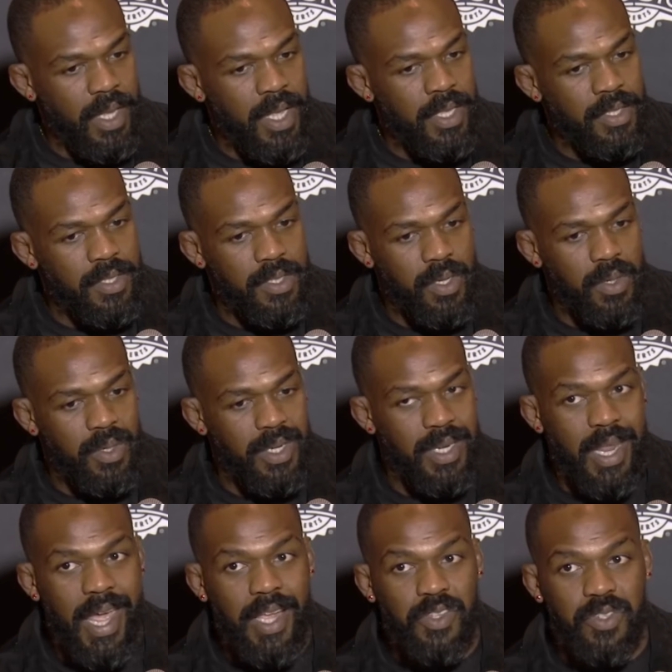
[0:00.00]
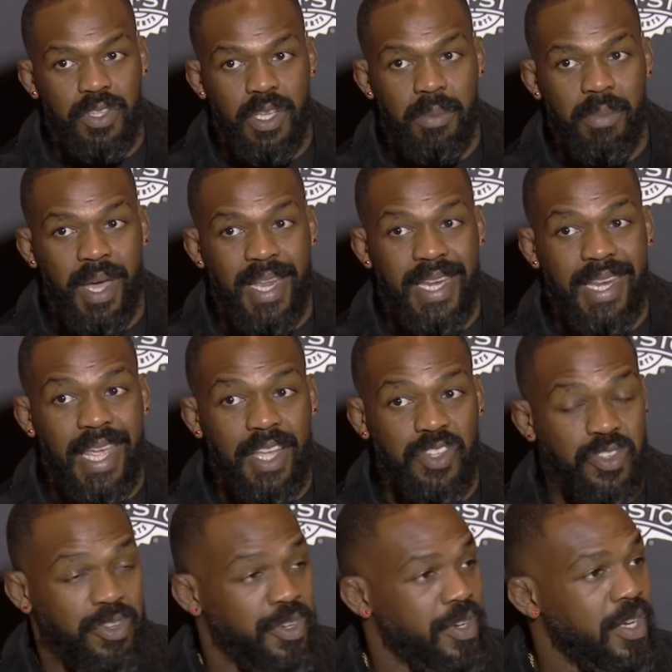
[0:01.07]
And so naturally, my
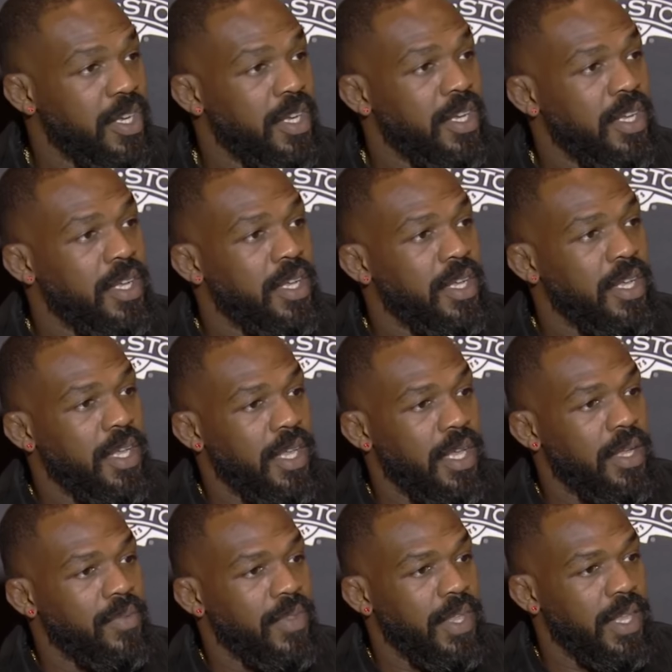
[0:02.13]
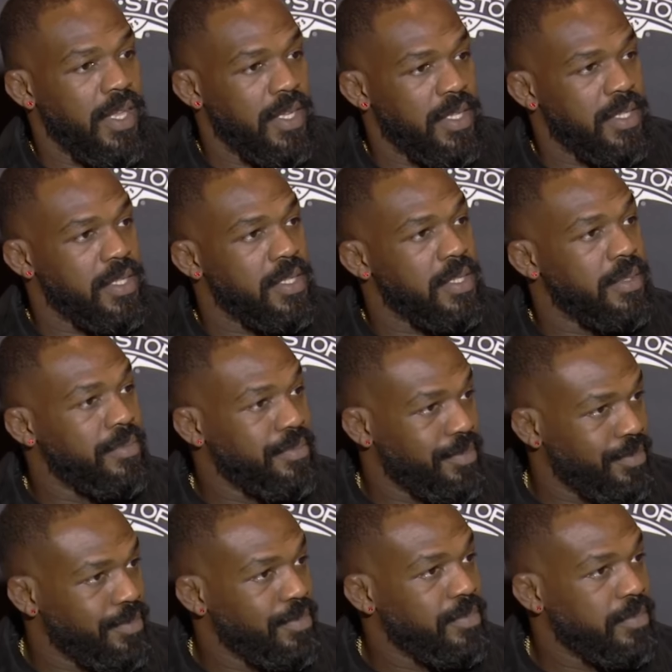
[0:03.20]
nature is
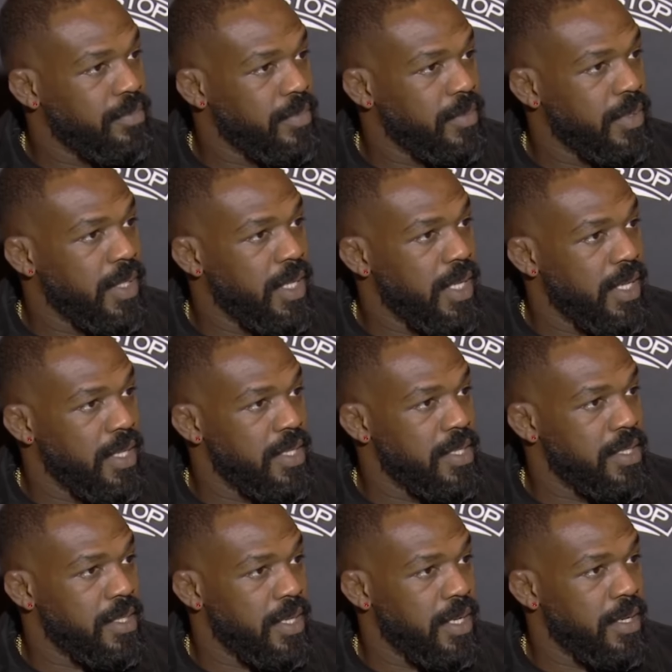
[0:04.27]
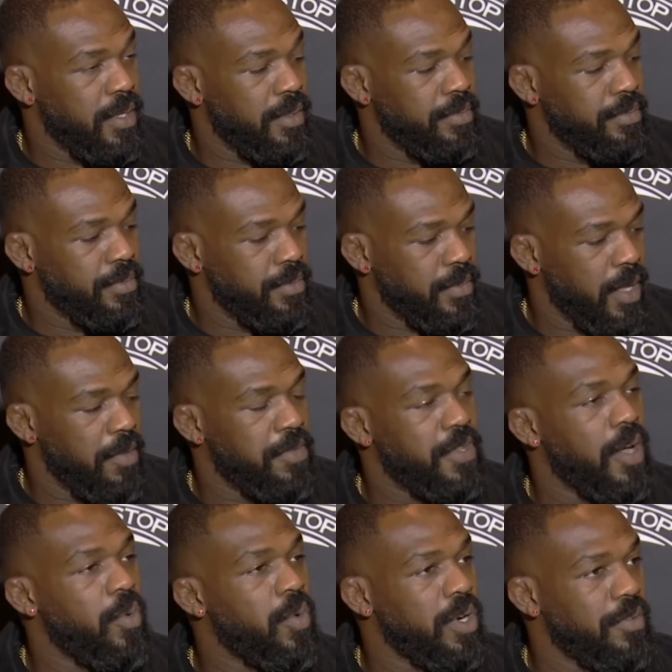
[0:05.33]
is uh, of,
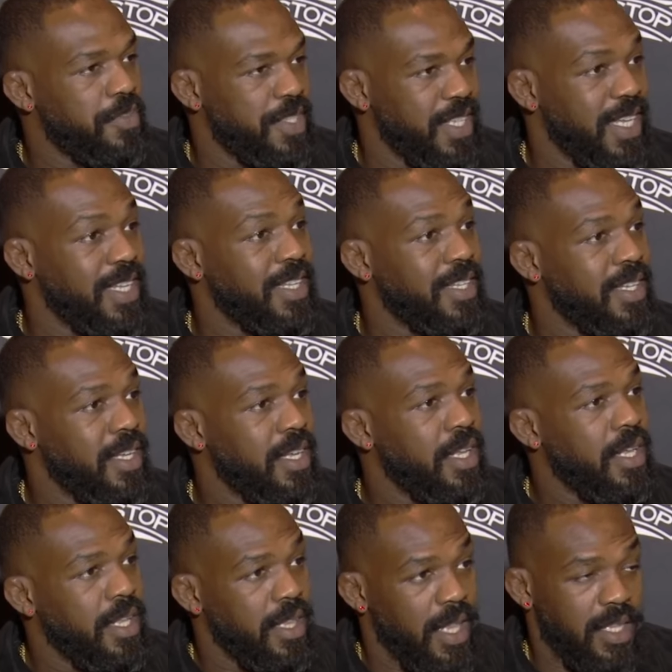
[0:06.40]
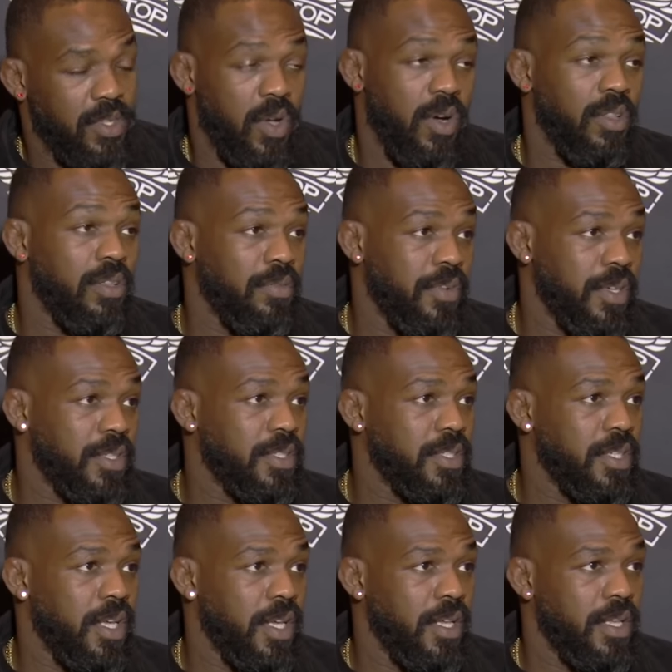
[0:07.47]
a one of sin, and that's all of
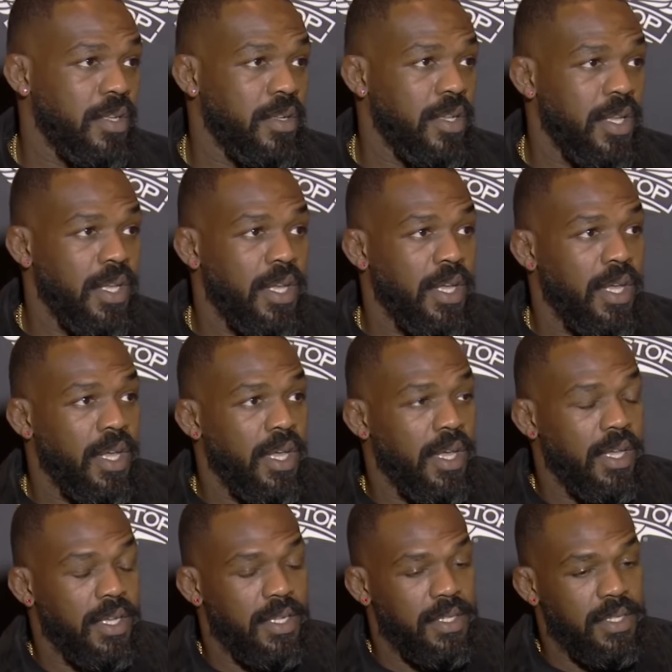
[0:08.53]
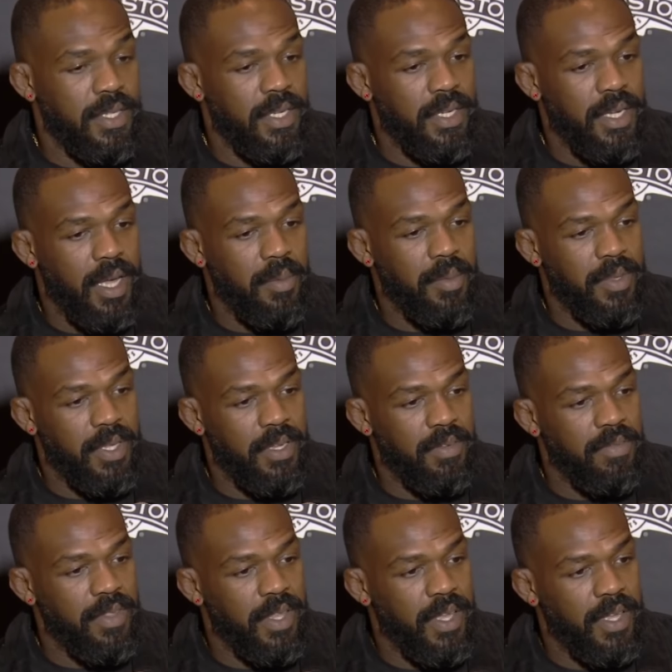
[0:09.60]
us. And and uh, I
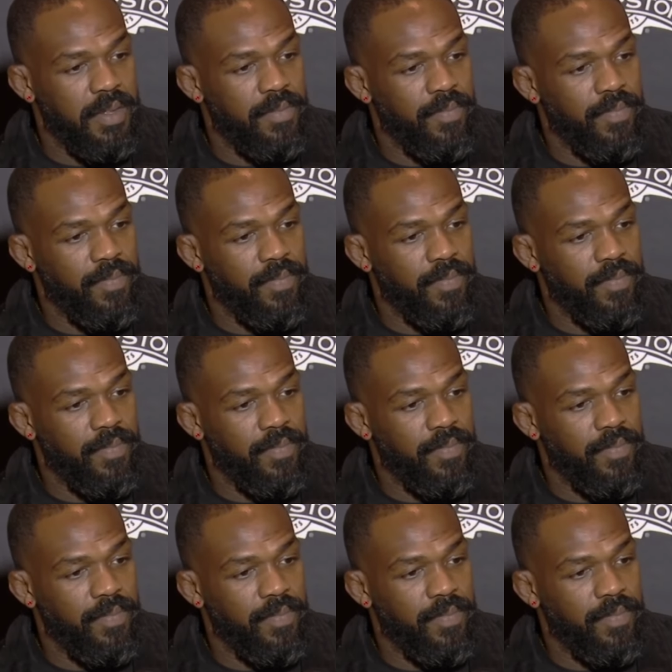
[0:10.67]
believe that